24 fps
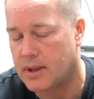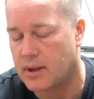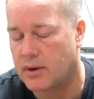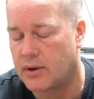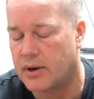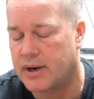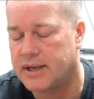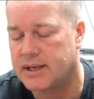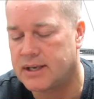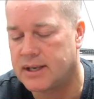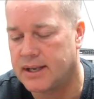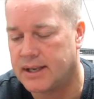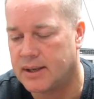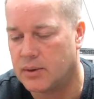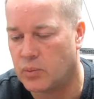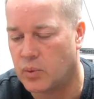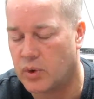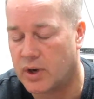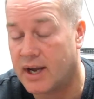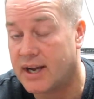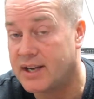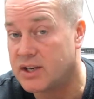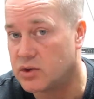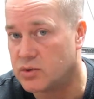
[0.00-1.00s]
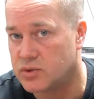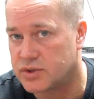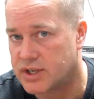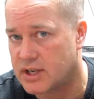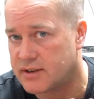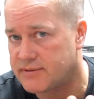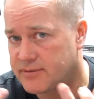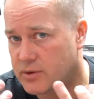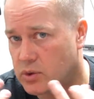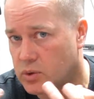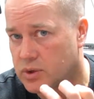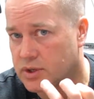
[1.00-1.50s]
All right, and what I do is I
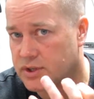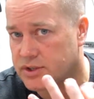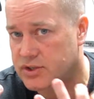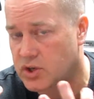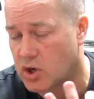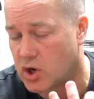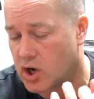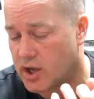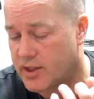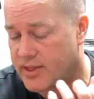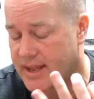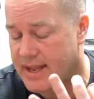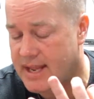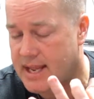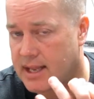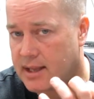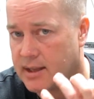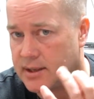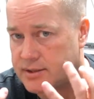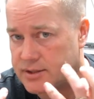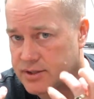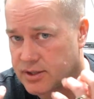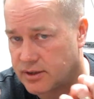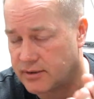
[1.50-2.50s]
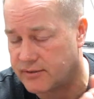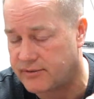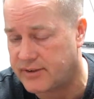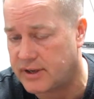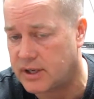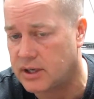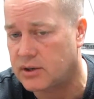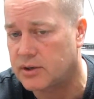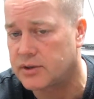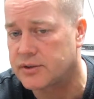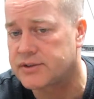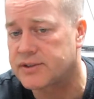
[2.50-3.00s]
focus on the hands and the
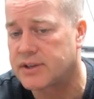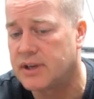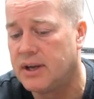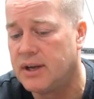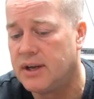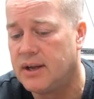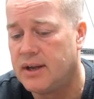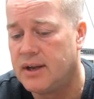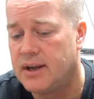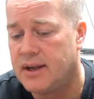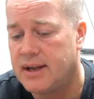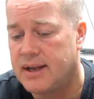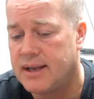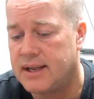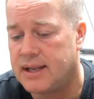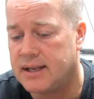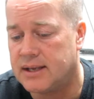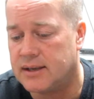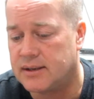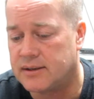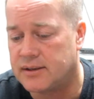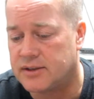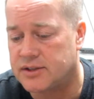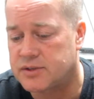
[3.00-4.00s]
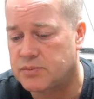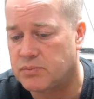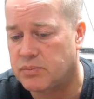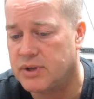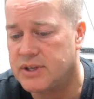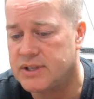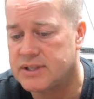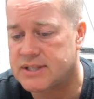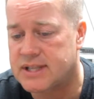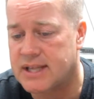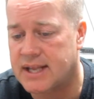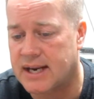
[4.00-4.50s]
fingers, and the
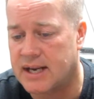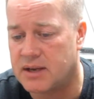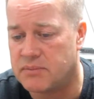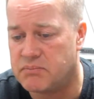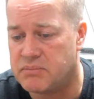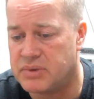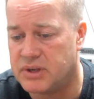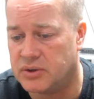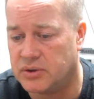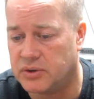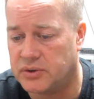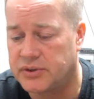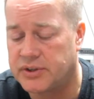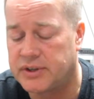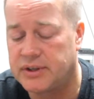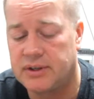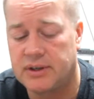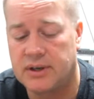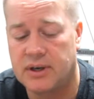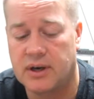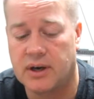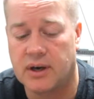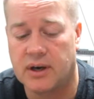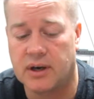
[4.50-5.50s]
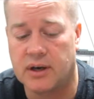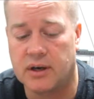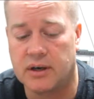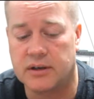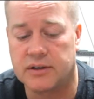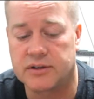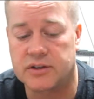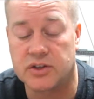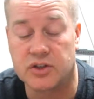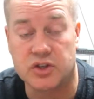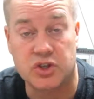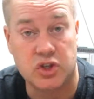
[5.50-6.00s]
splints that I build are
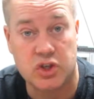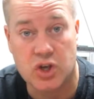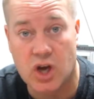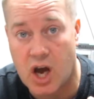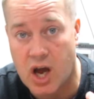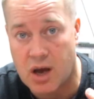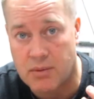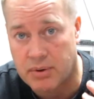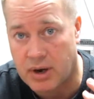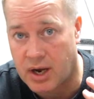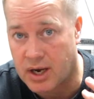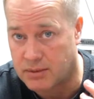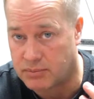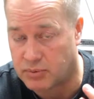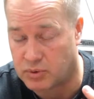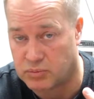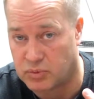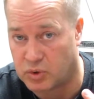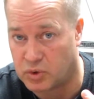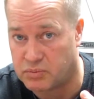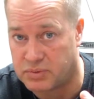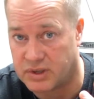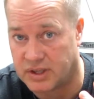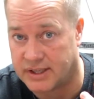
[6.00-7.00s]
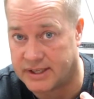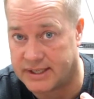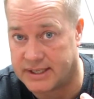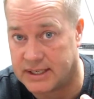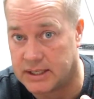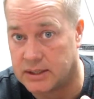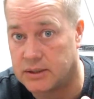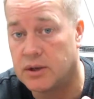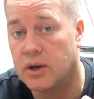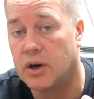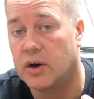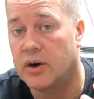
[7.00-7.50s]
to stop
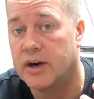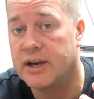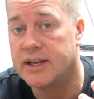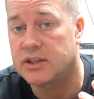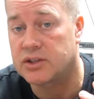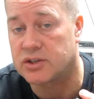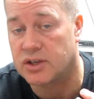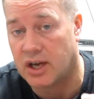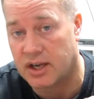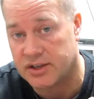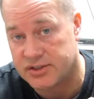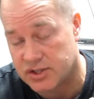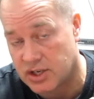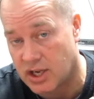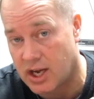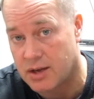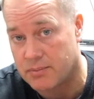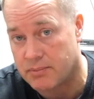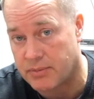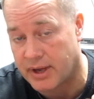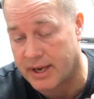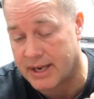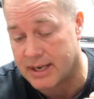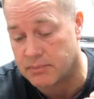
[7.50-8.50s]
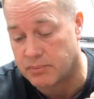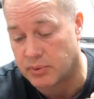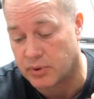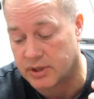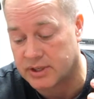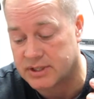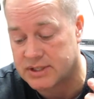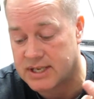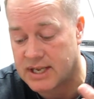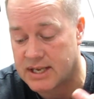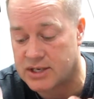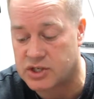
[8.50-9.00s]
hypermobility, all right, to stop the
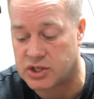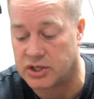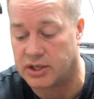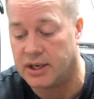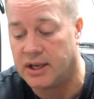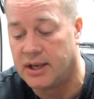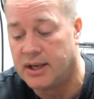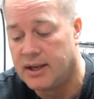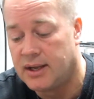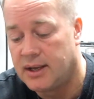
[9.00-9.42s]
hyperextension.